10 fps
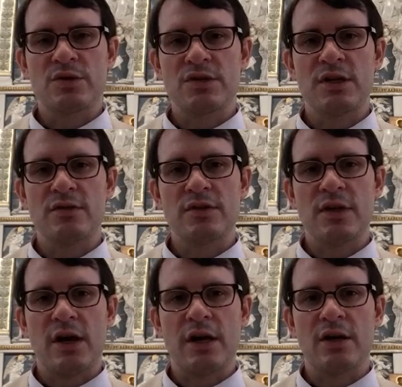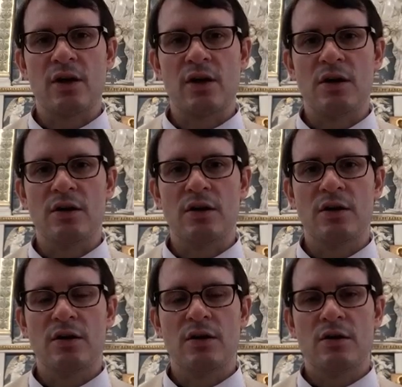received in the icon
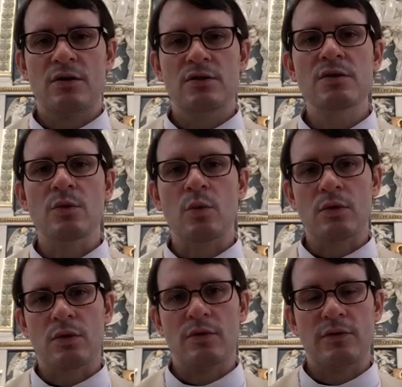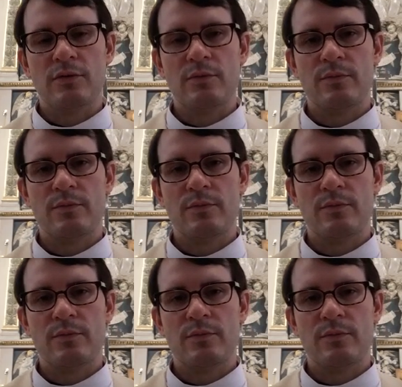to the world.